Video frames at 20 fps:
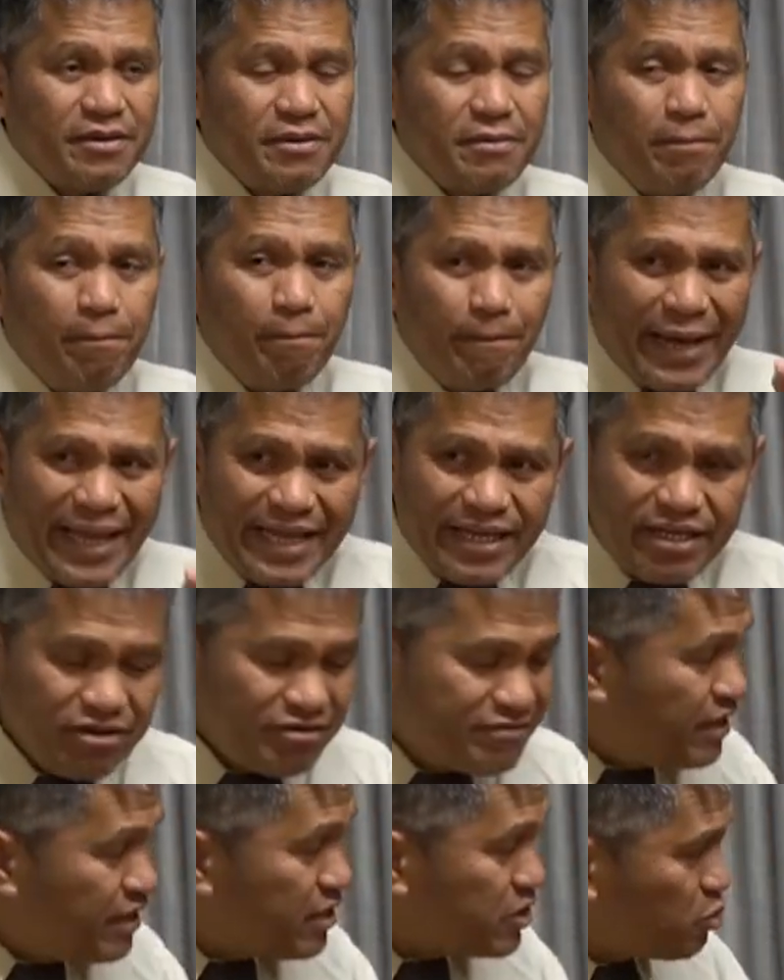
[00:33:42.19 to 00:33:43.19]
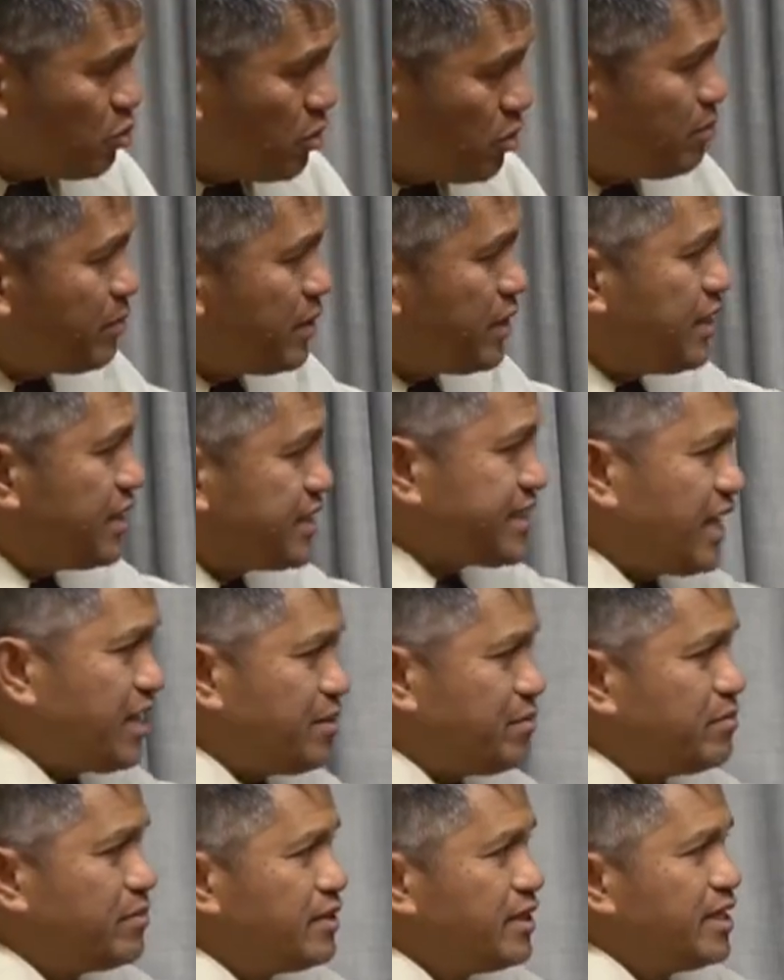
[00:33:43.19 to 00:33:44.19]
many of us will be the same.
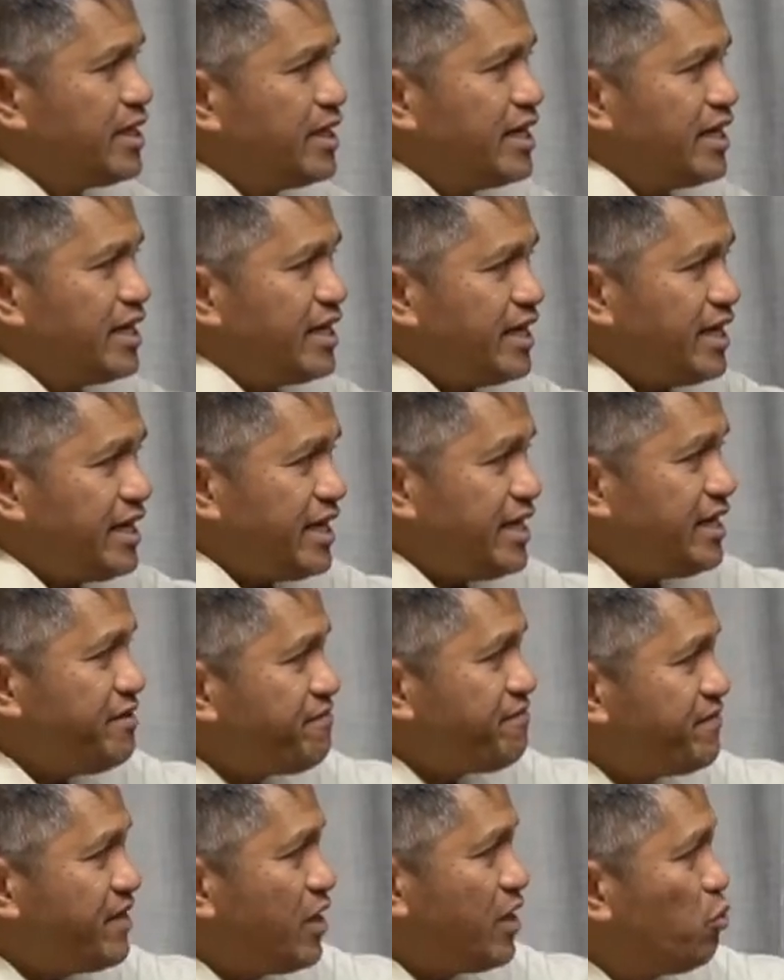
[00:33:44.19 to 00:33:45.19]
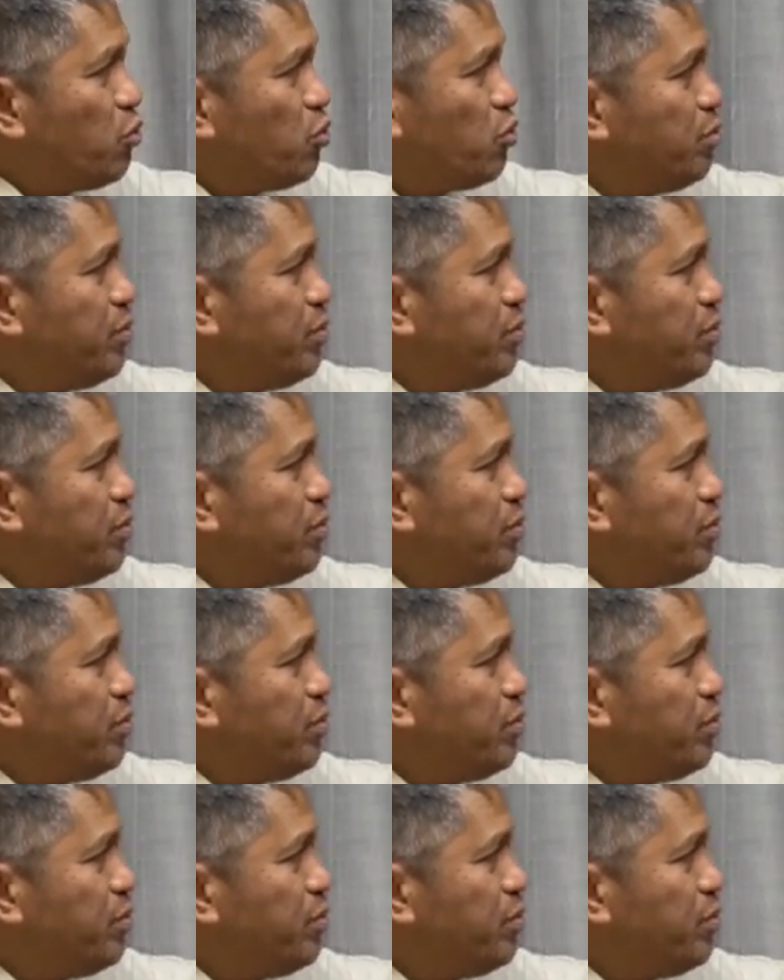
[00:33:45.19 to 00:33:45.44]
If there would be